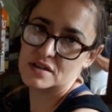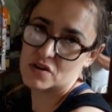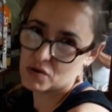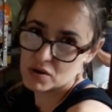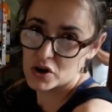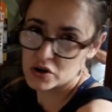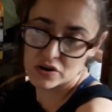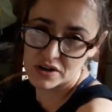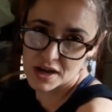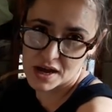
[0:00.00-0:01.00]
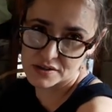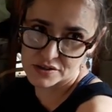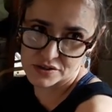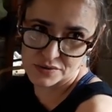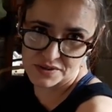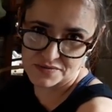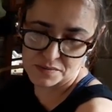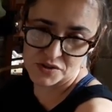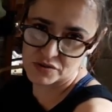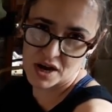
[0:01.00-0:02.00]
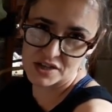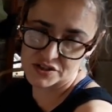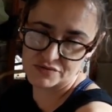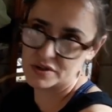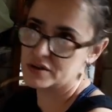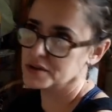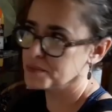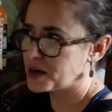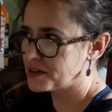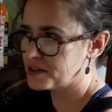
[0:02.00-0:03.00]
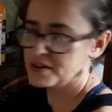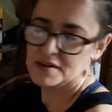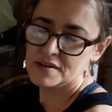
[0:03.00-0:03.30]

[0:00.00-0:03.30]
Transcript: don't learn how to do it from scratch, if we only buy,